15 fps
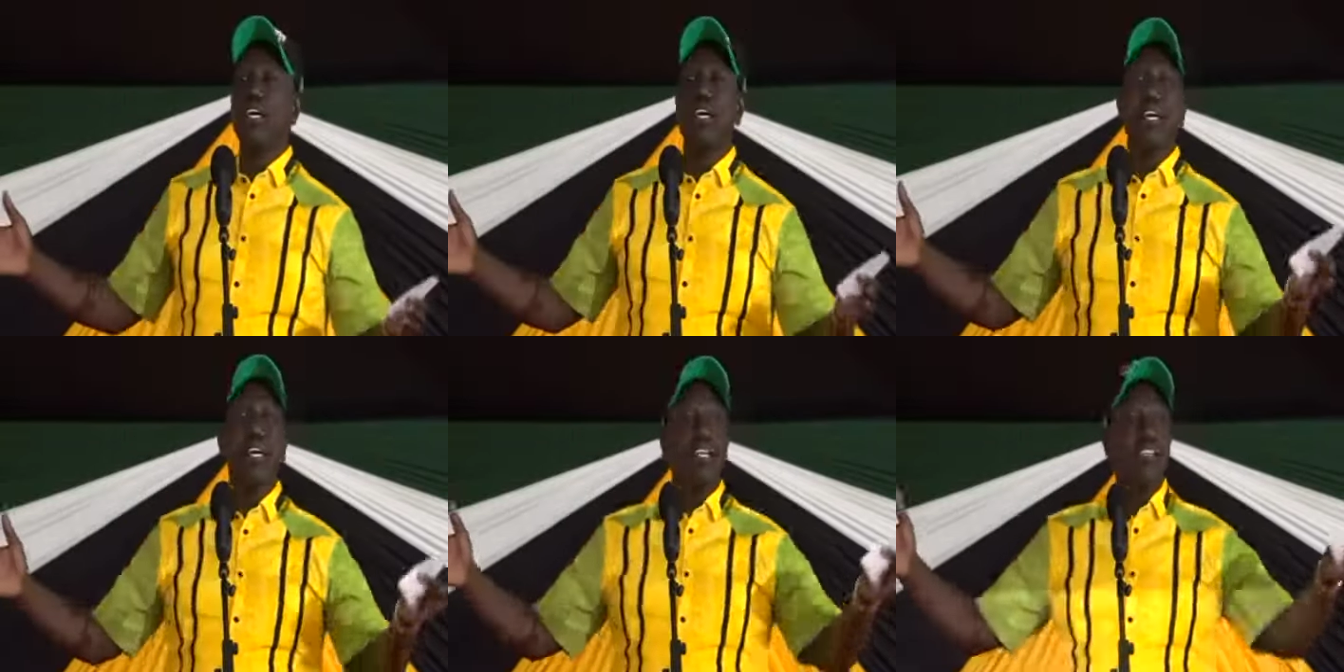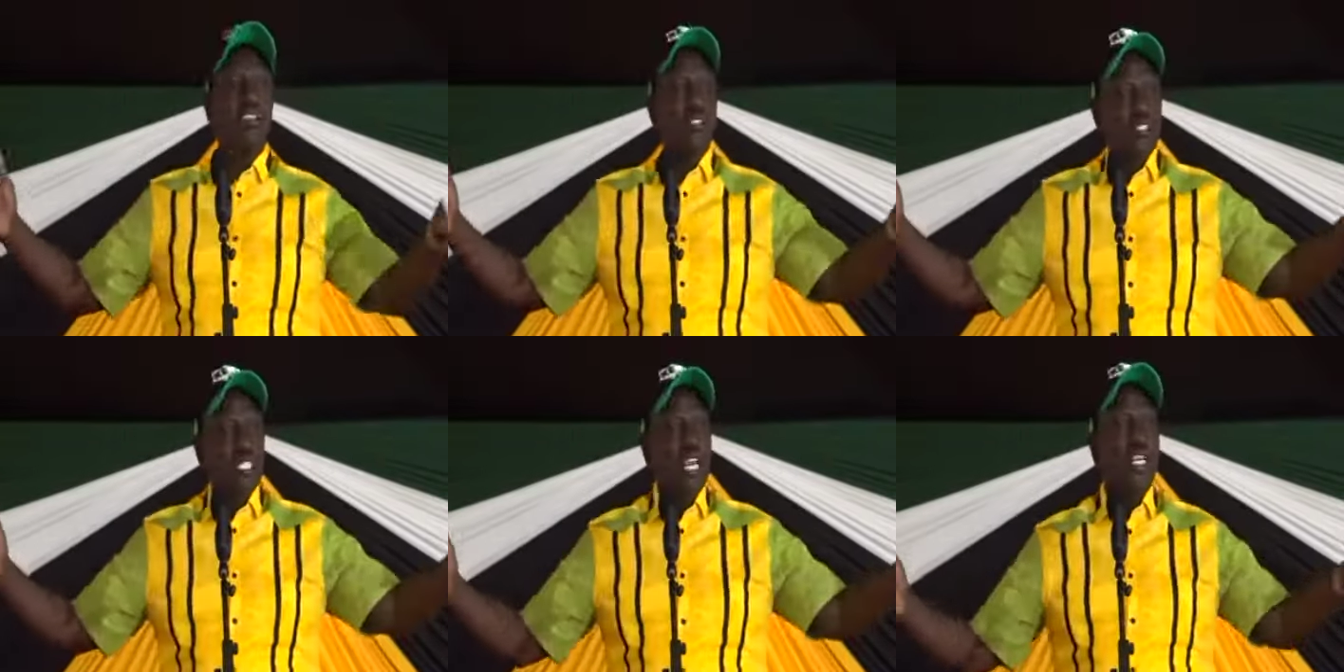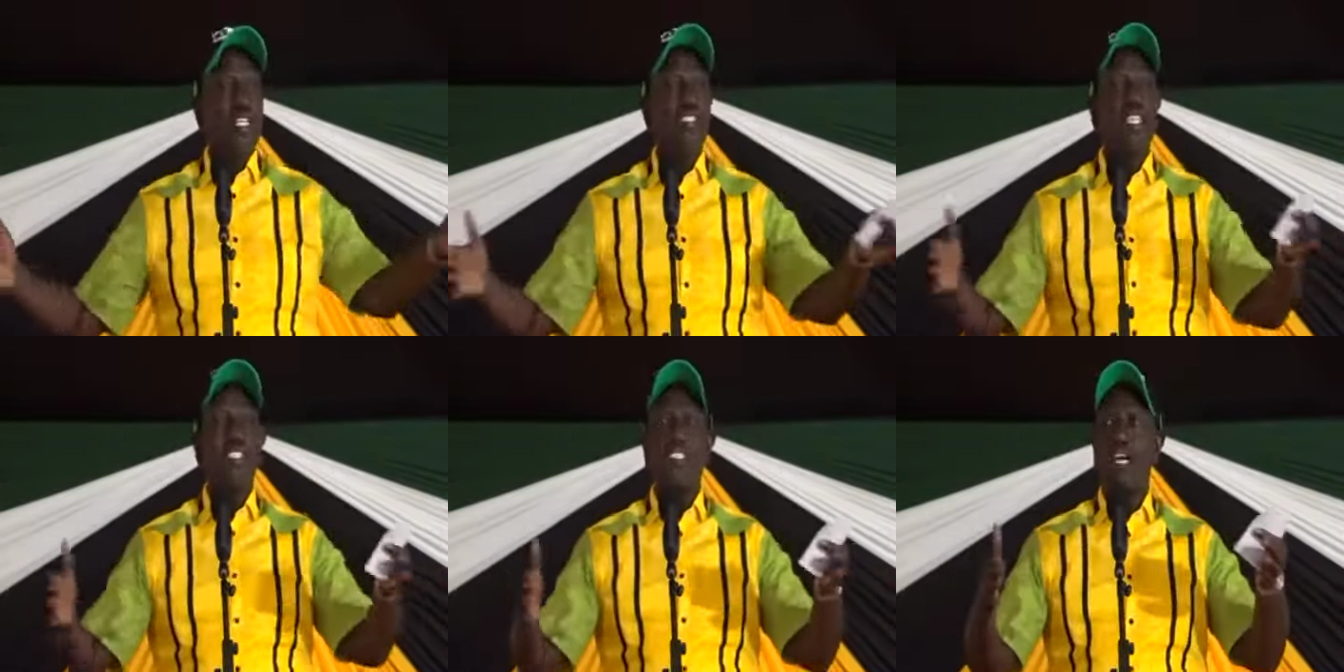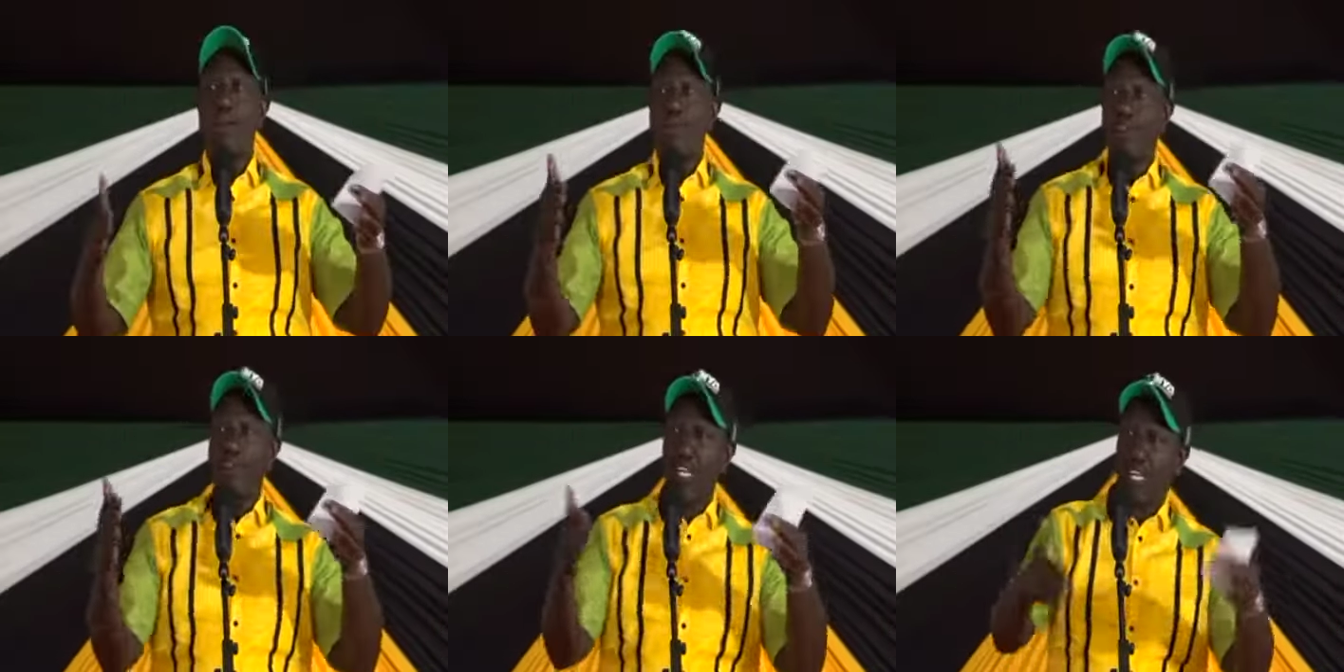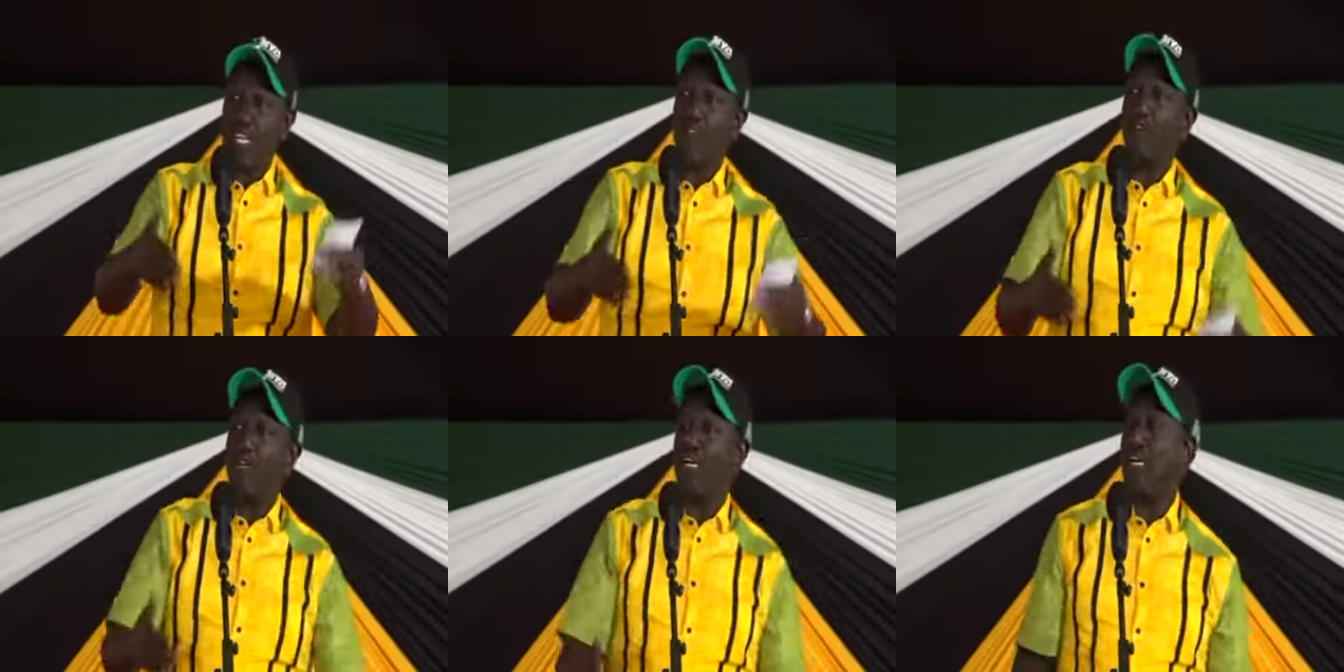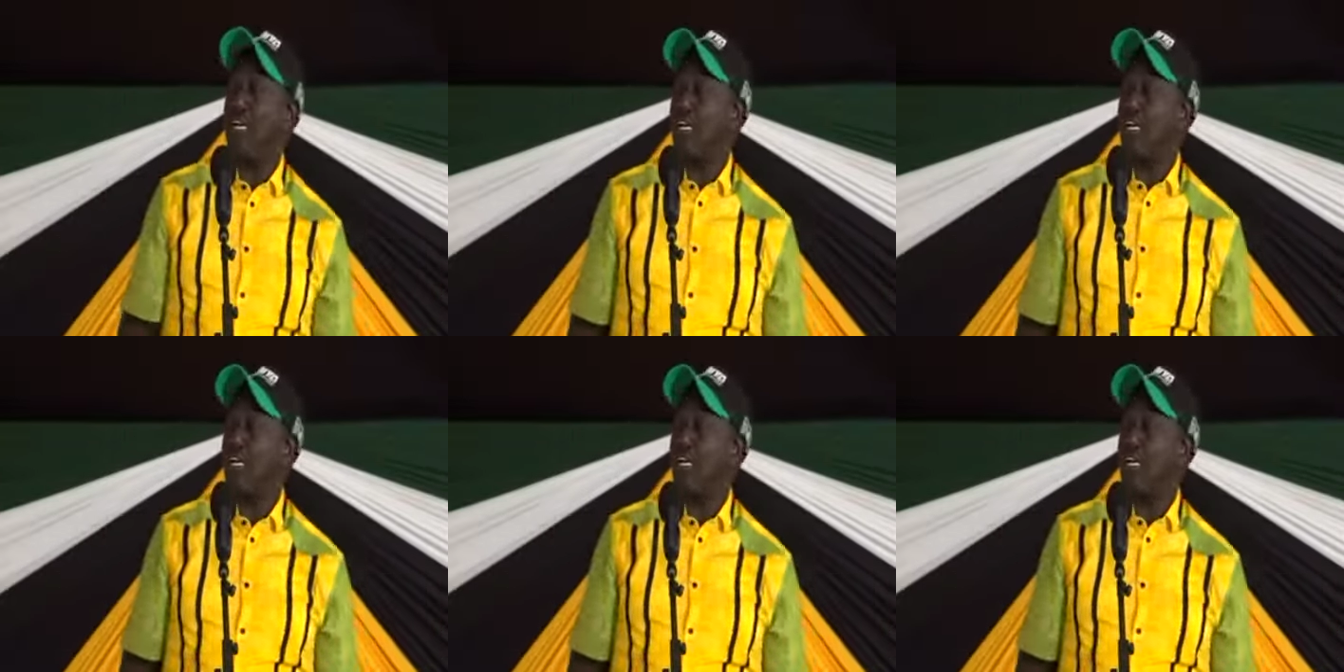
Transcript: hiyo chai, sasa ameweka kwa